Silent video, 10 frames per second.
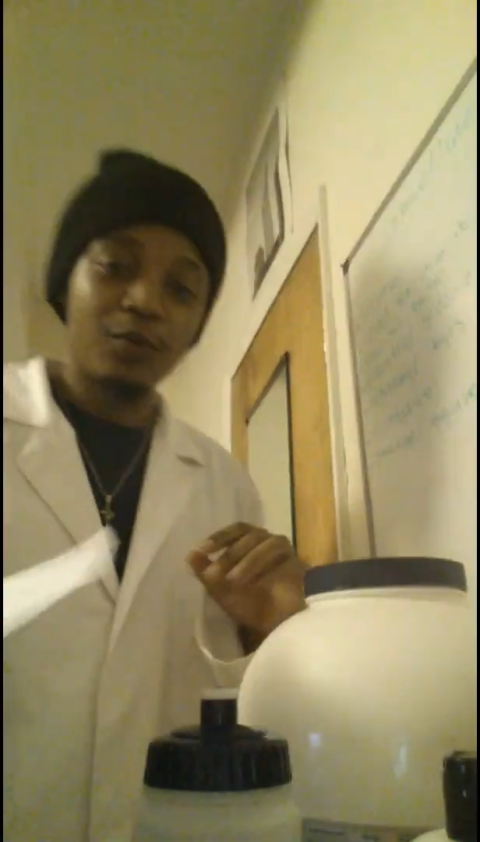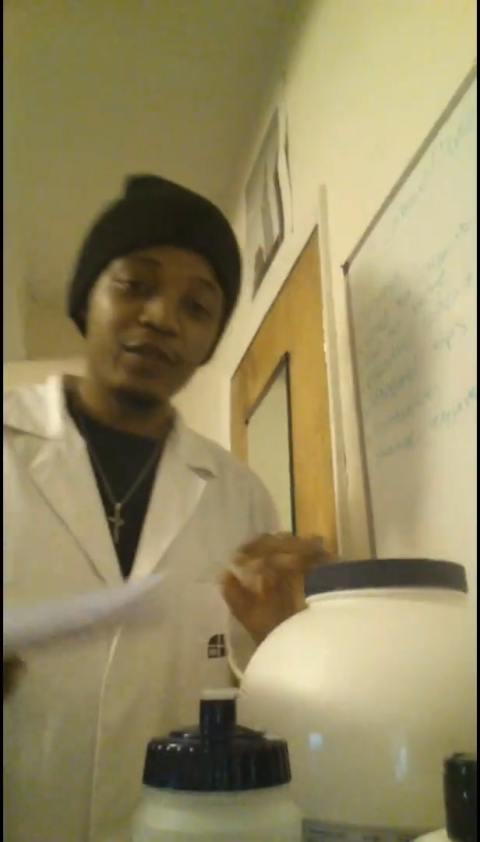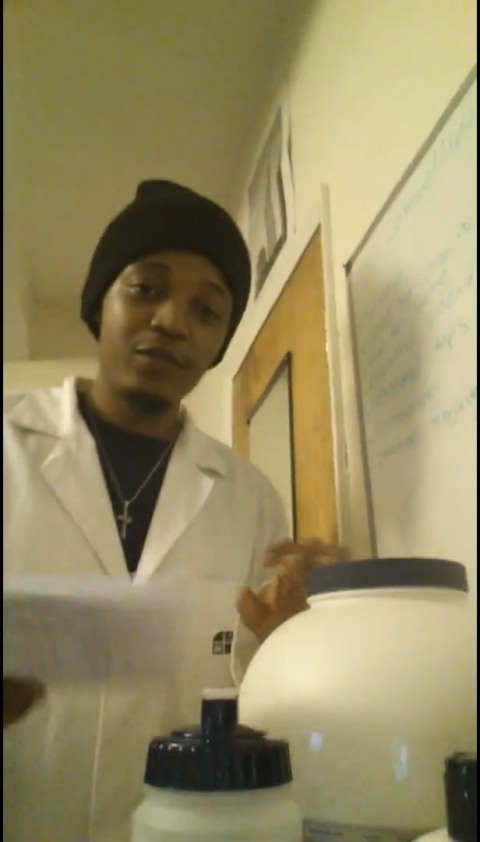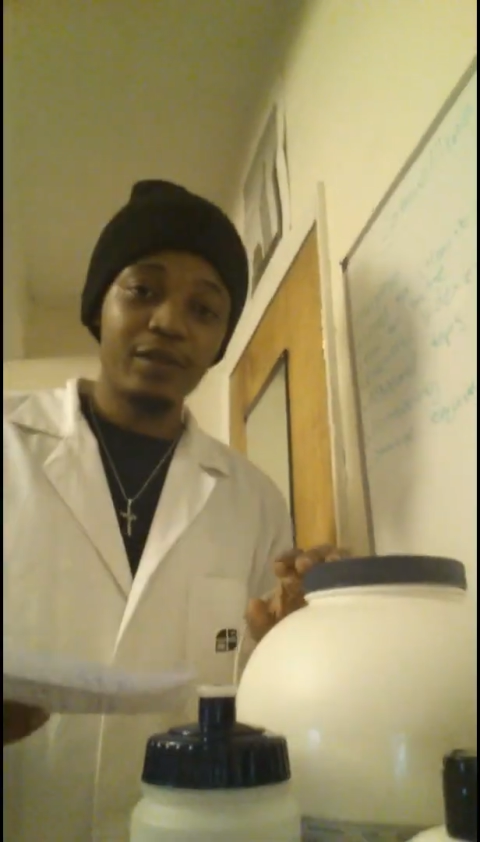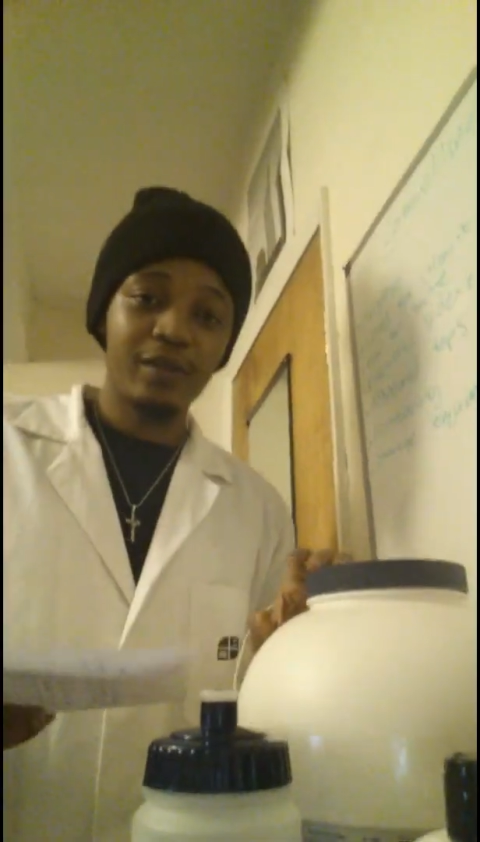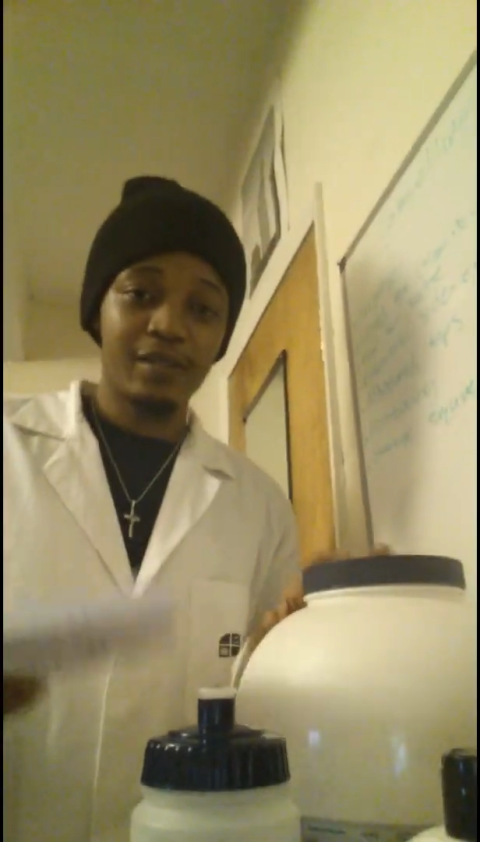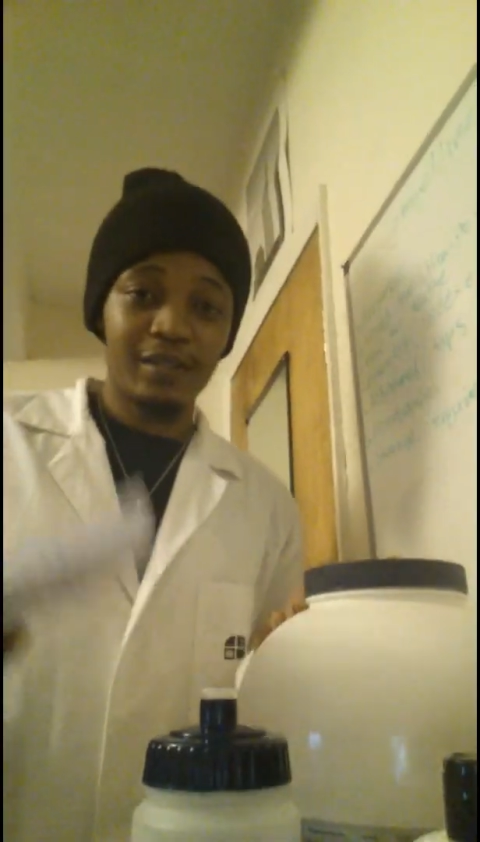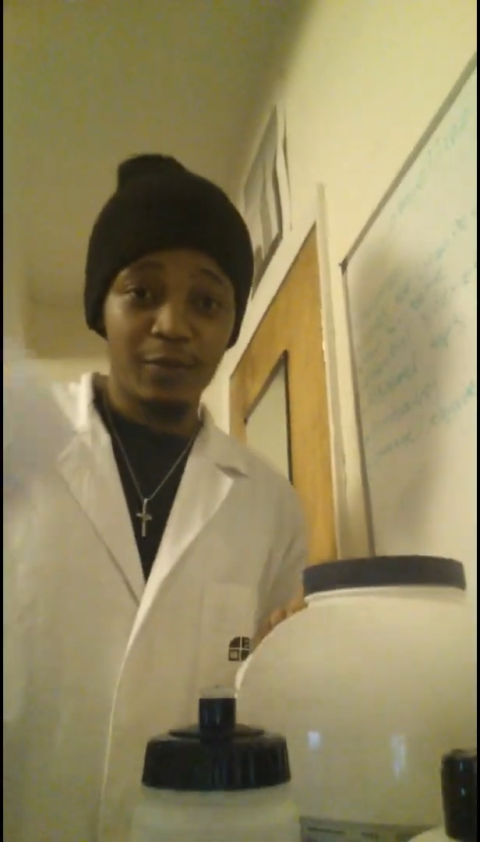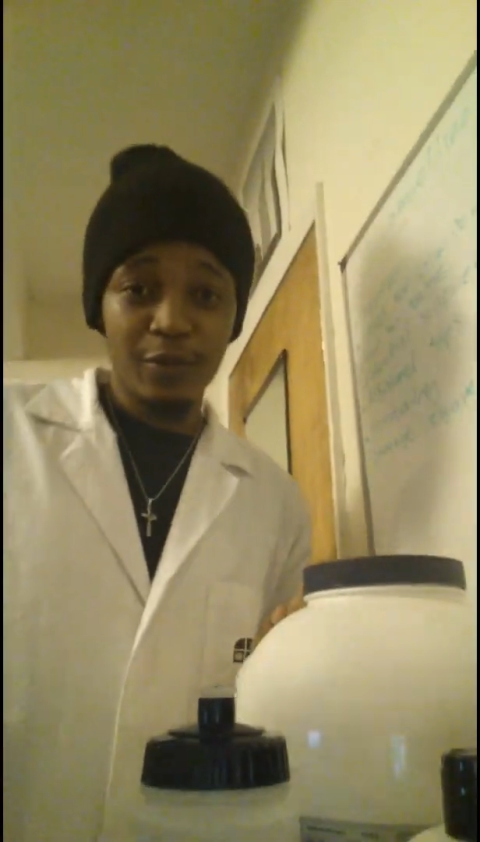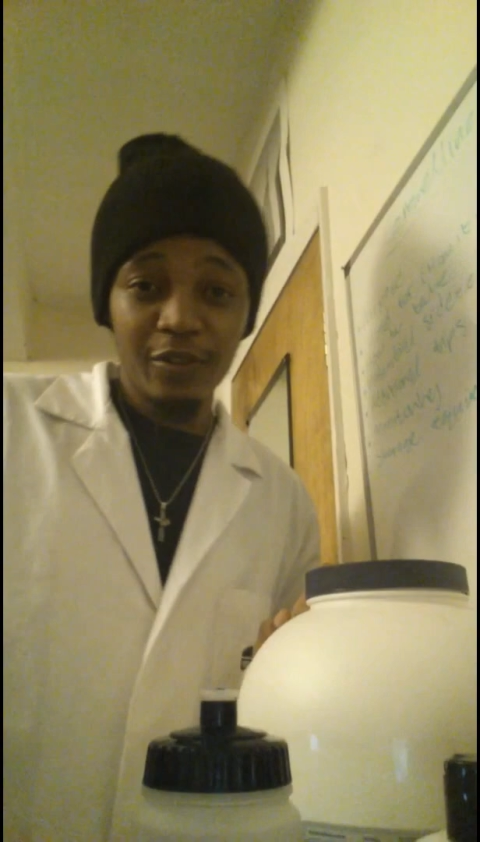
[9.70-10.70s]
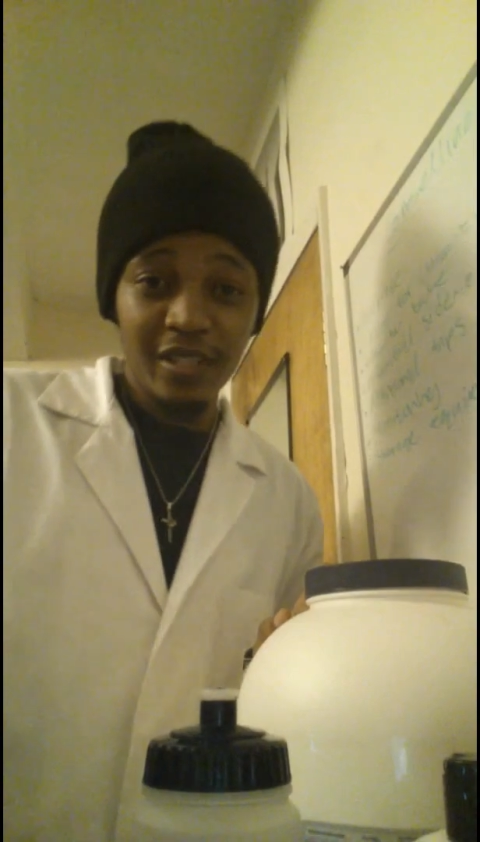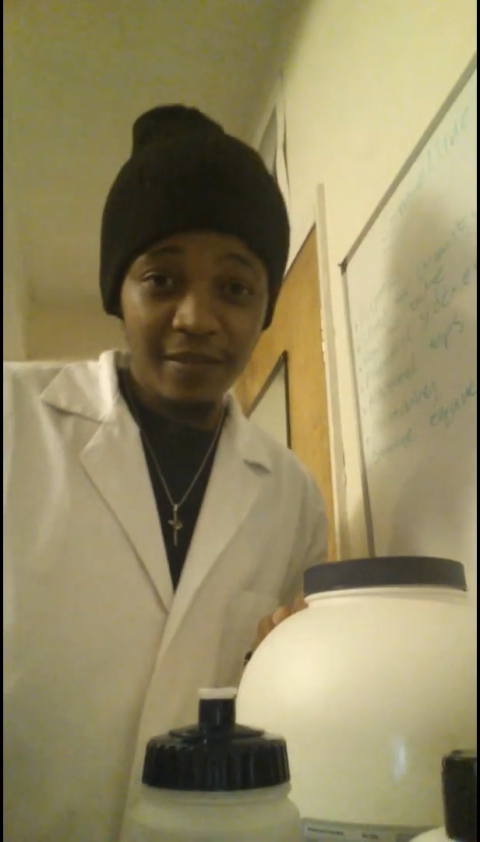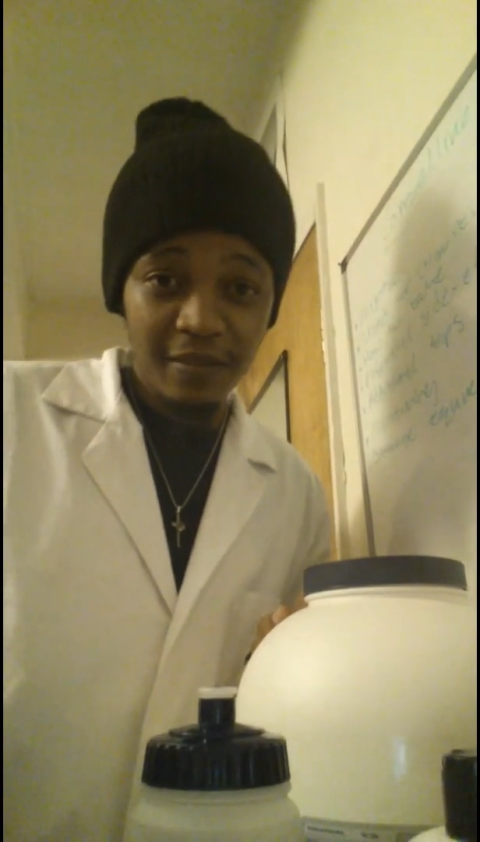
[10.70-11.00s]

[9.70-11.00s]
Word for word: Now when you when you're